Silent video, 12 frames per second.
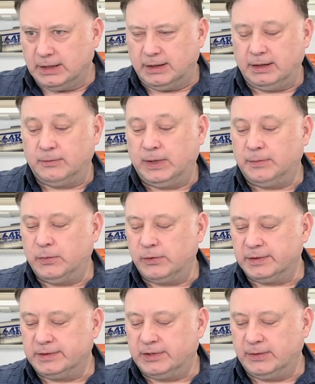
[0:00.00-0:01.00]
I want more
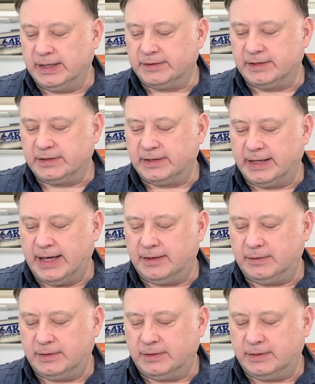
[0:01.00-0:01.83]
than 2 ounces of that.